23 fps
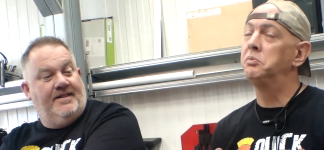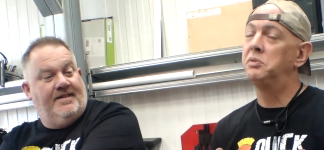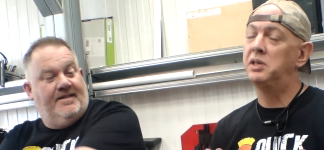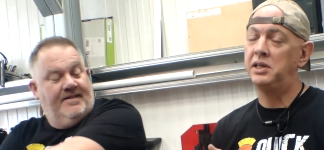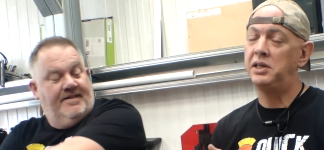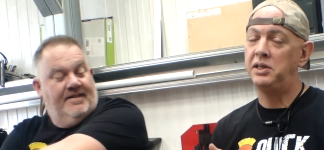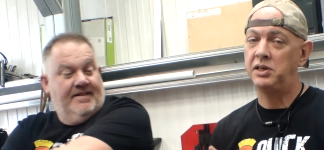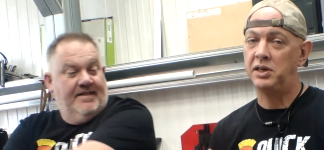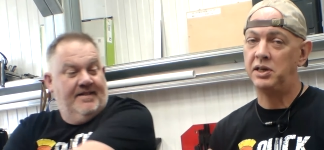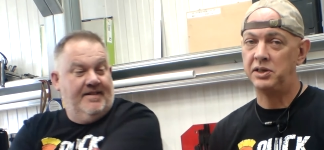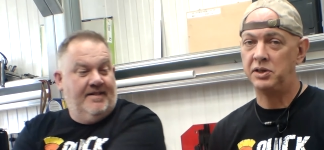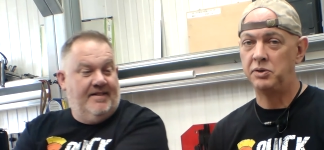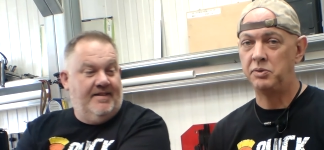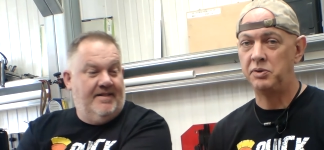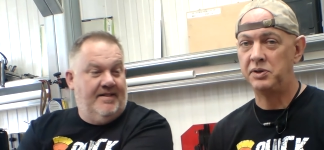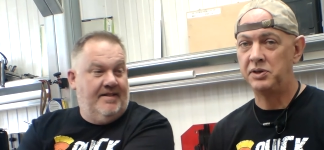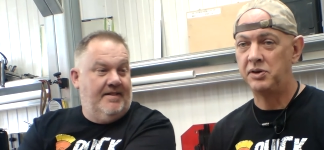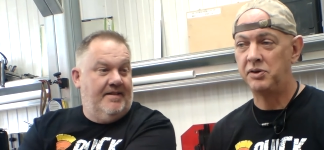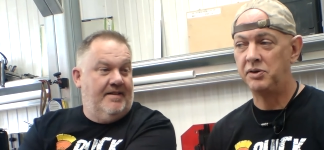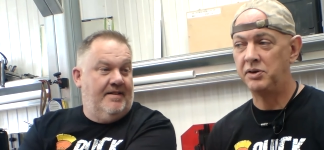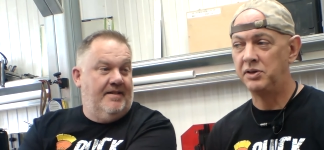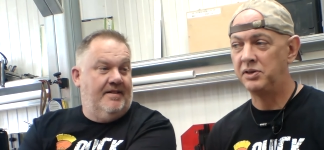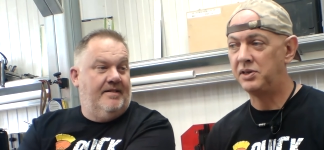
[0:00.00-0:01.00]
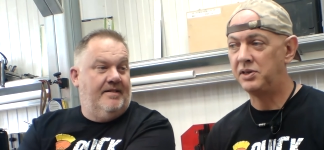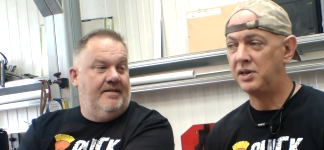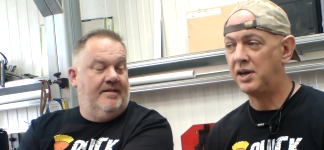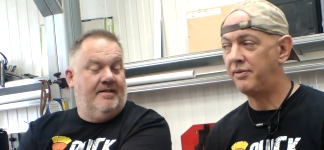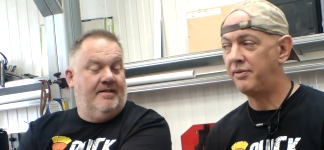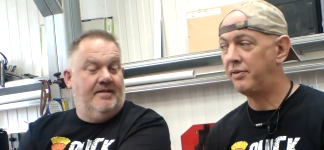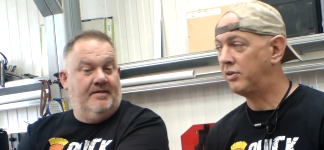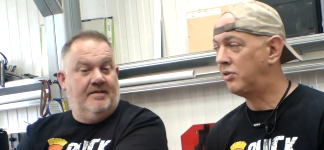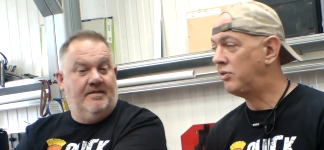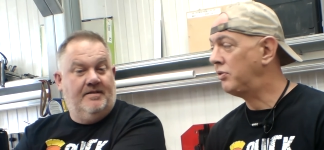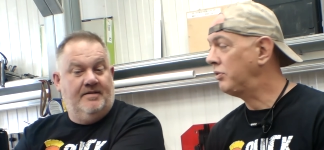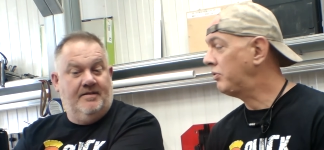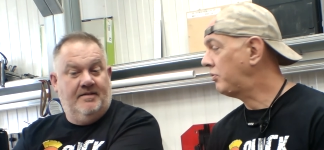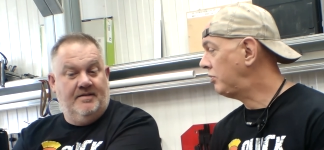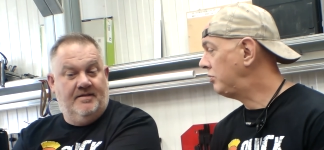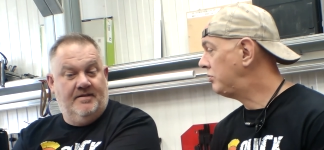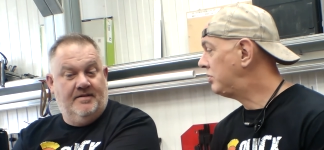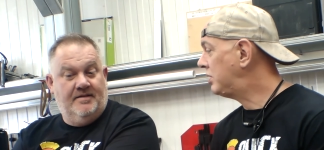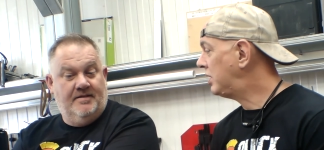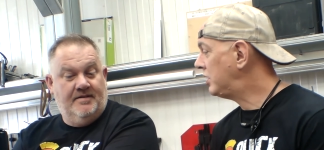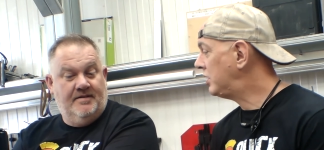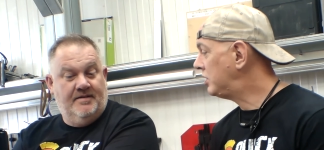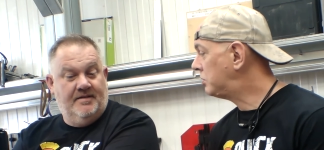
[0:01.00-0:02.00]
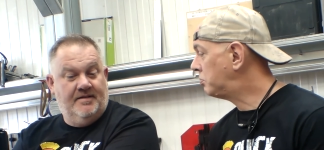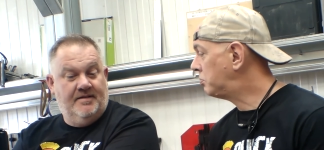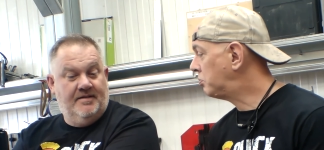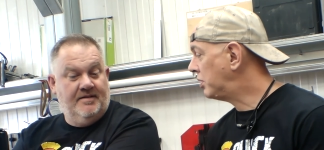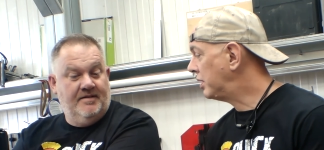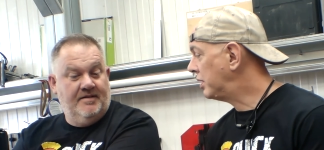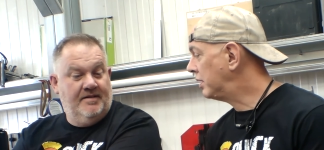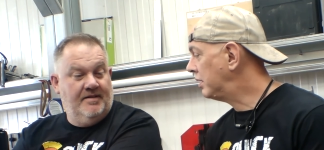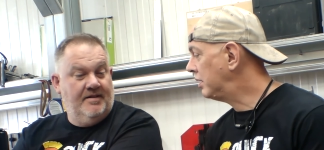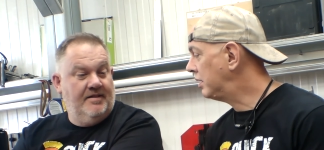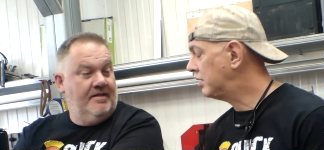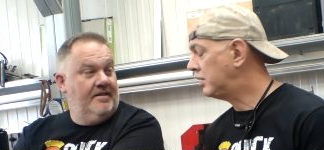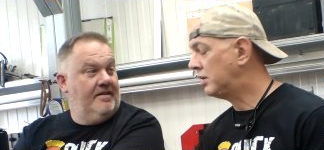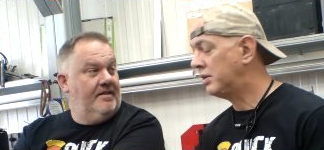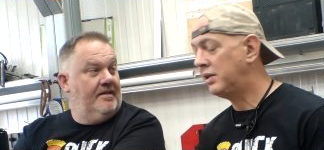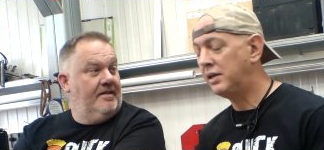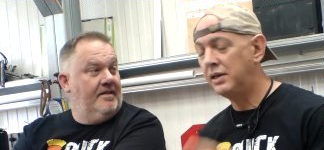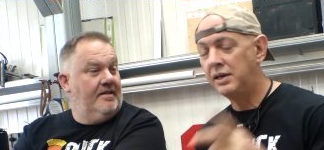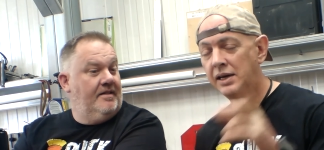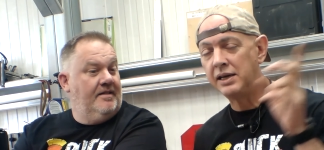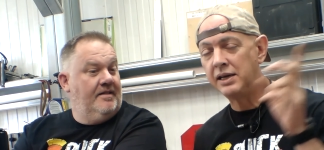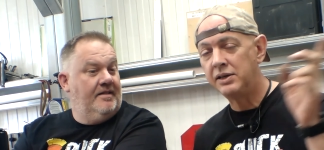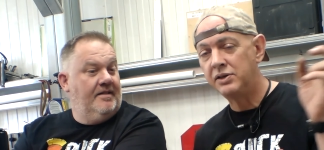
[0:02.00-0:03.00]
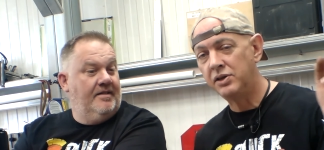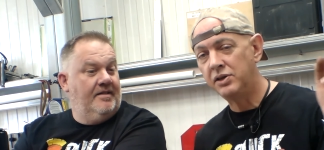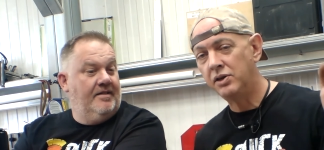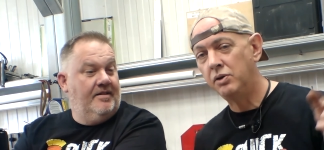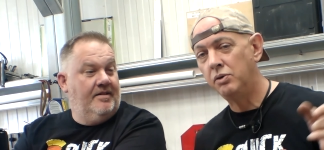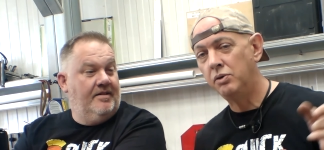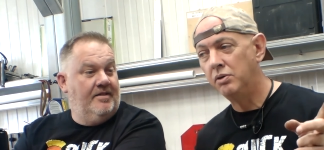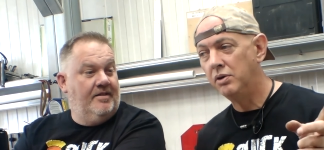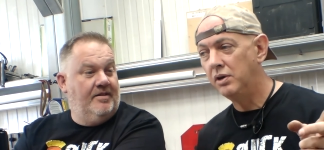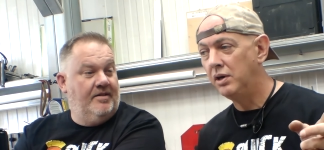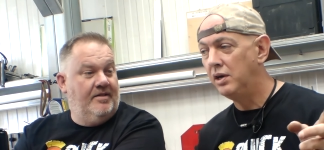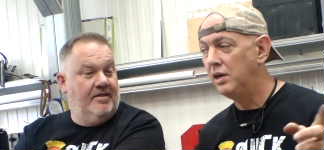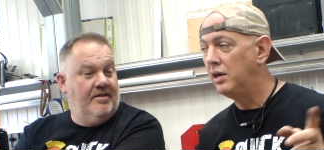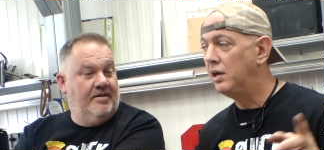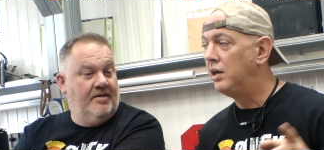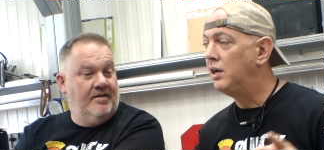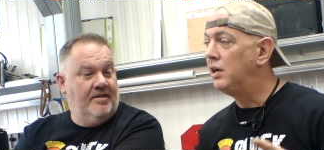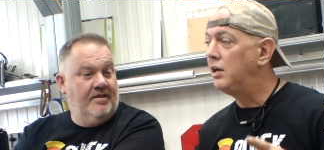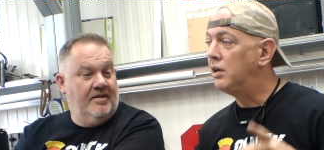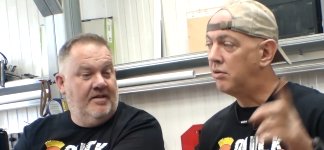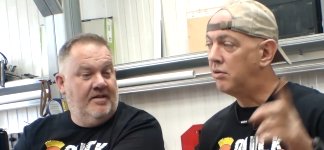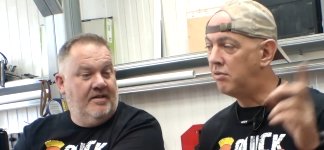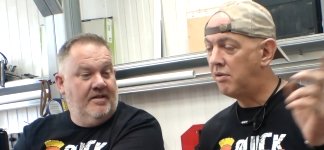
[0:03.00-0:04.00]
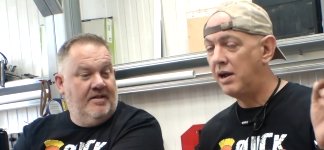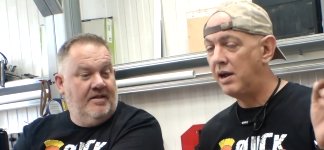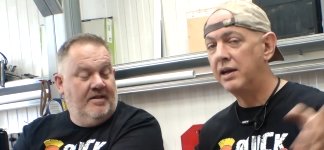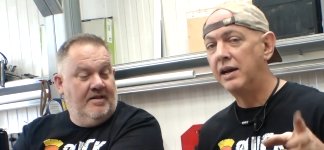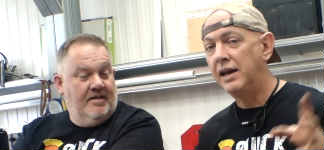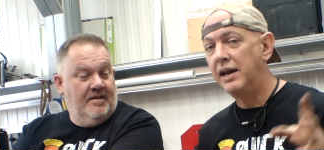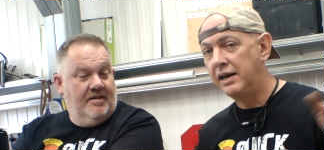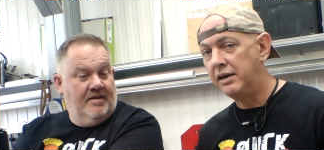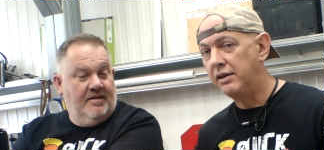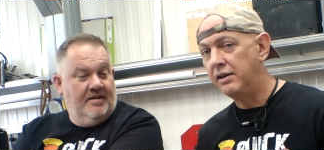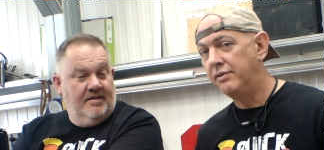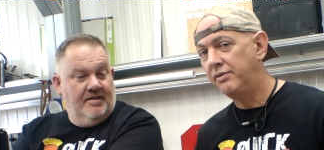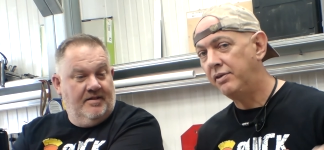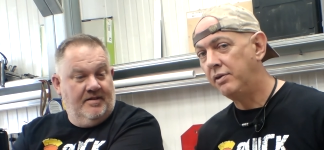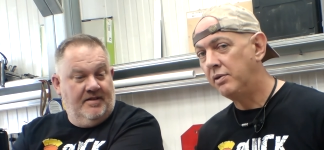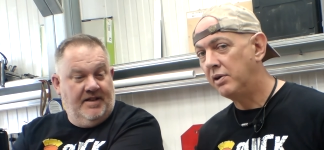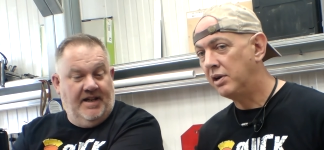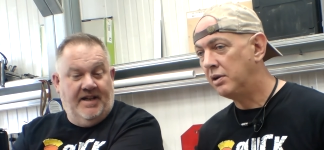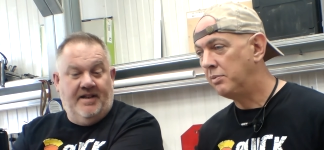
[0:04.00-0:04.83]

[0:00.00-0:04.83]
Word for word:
Speaker 1: some t-shirts and all this kind of stuff. I've gone through Teespring, because I think that's who Craig and Andy, a few